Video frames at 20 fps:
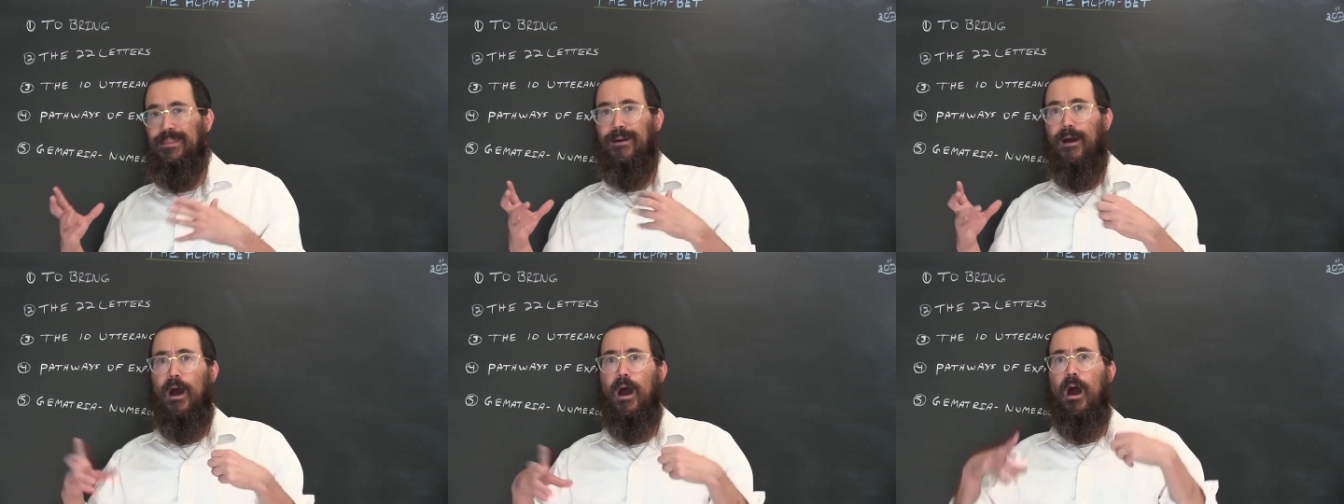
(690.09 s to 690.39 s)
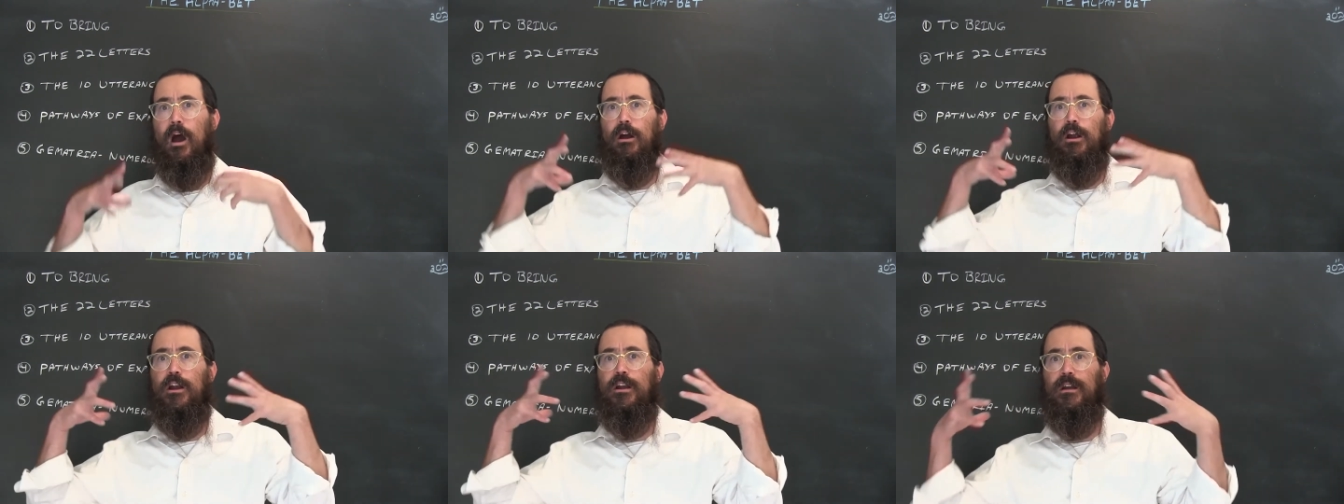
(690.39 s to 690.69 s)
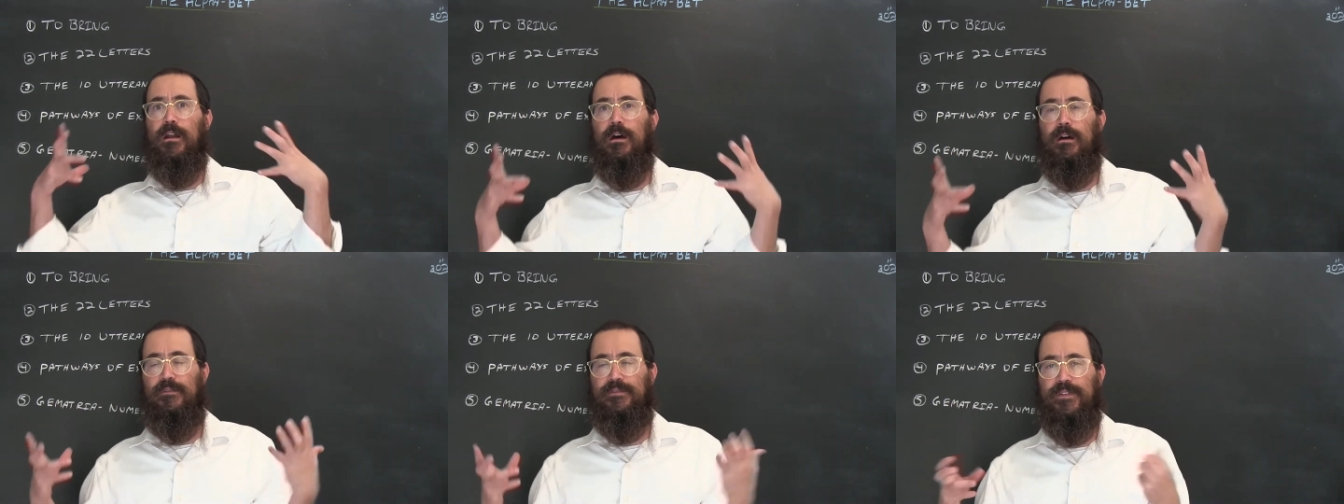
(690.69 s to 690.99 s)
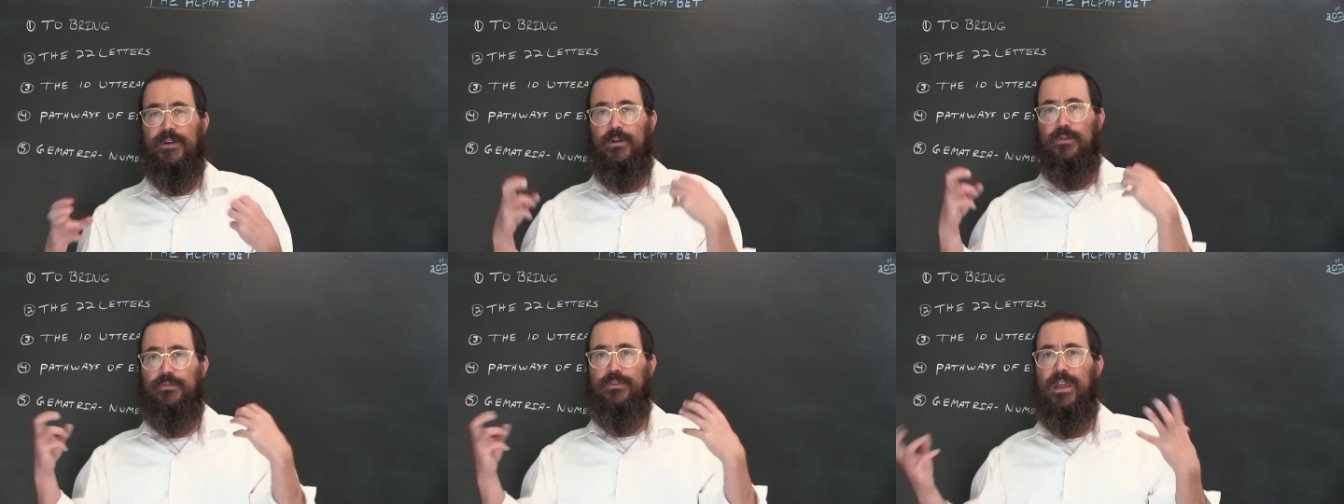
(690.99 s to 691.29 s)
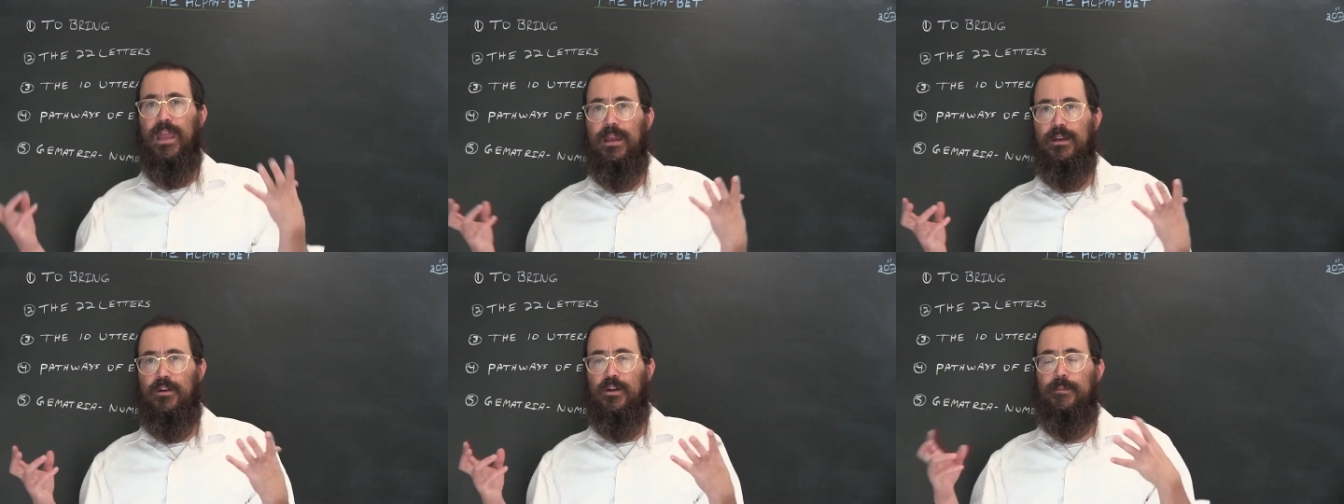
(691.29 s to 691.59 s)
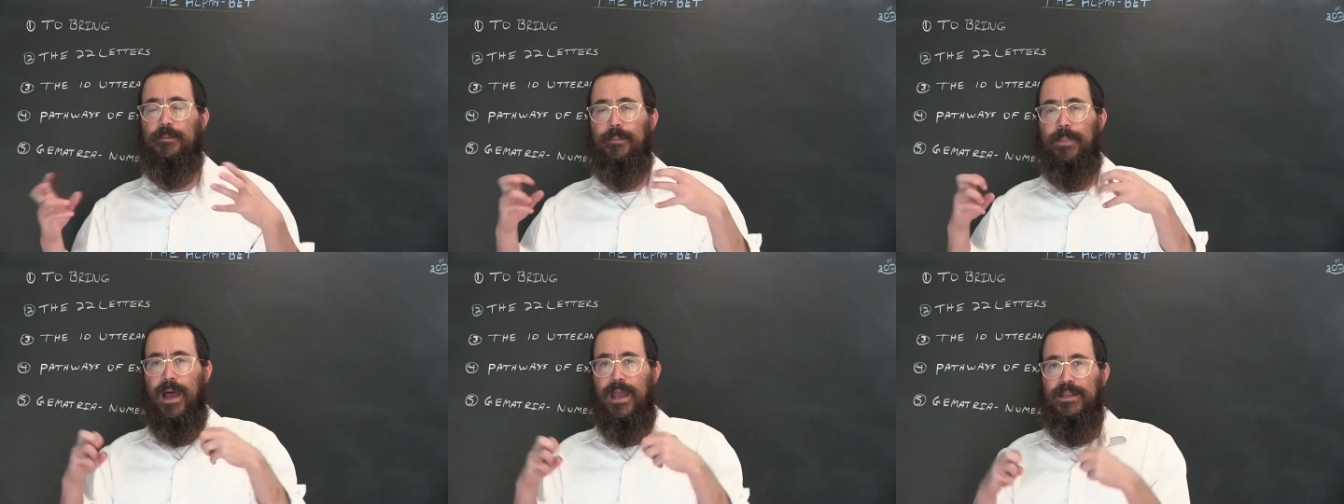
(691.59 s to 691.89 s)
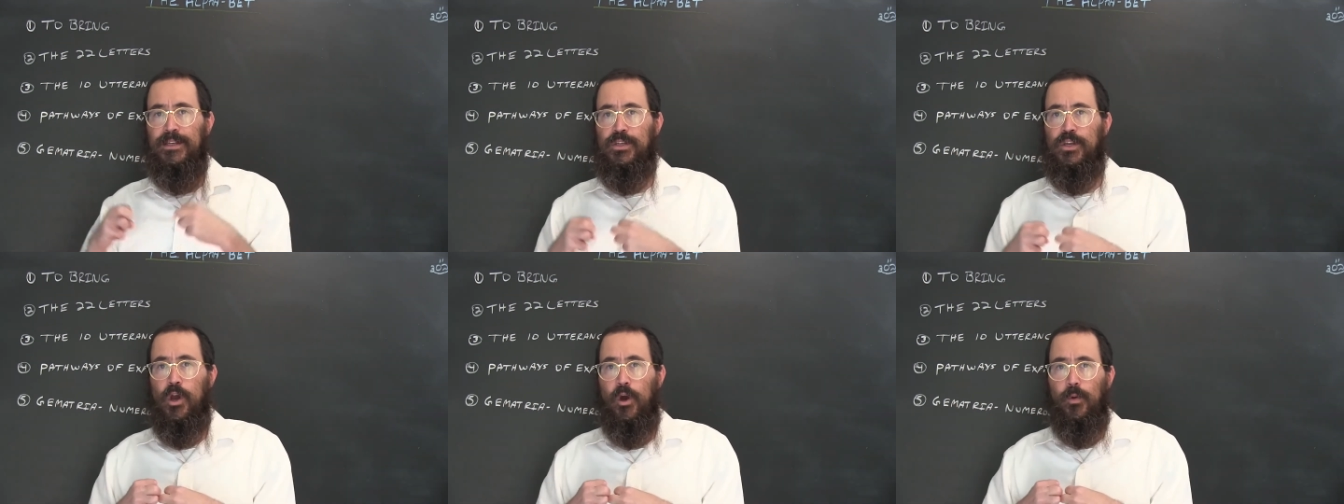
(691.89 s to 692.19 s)
the heart of the creator by
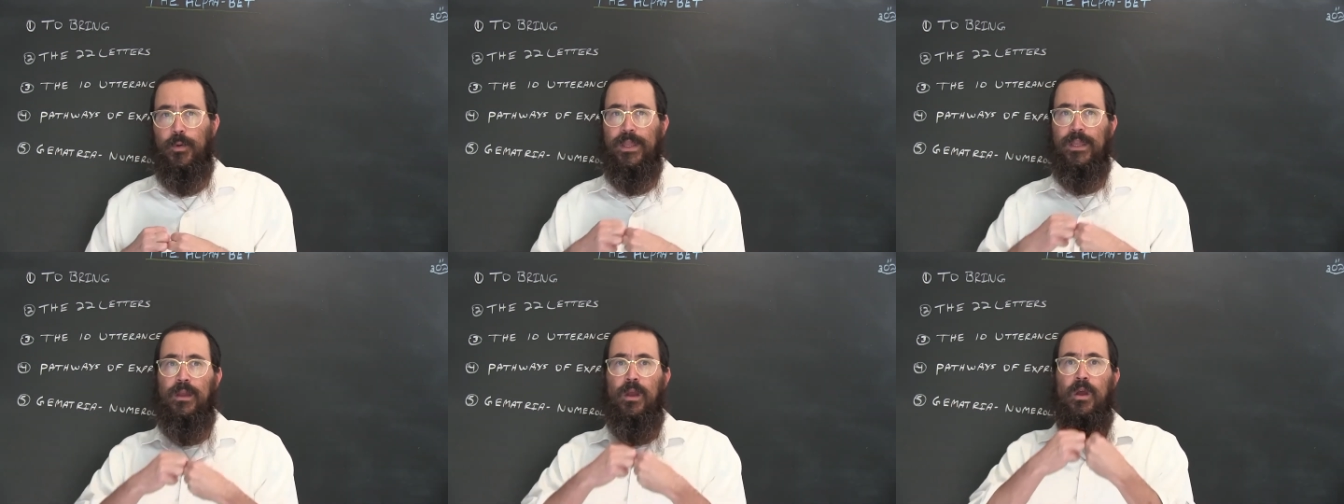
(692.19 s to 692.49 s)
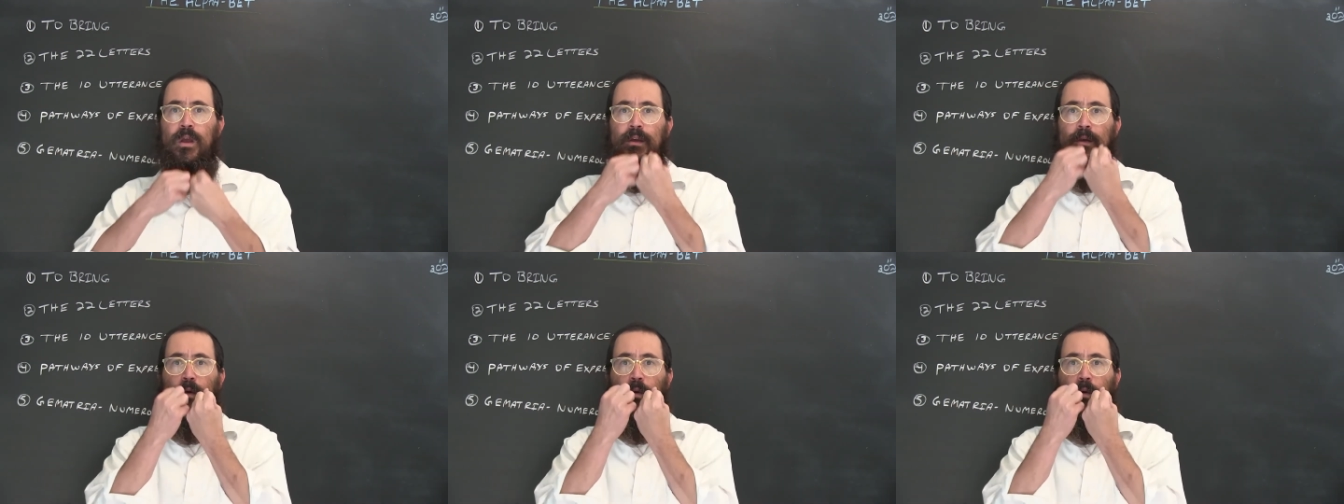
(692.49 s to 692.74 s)
knowing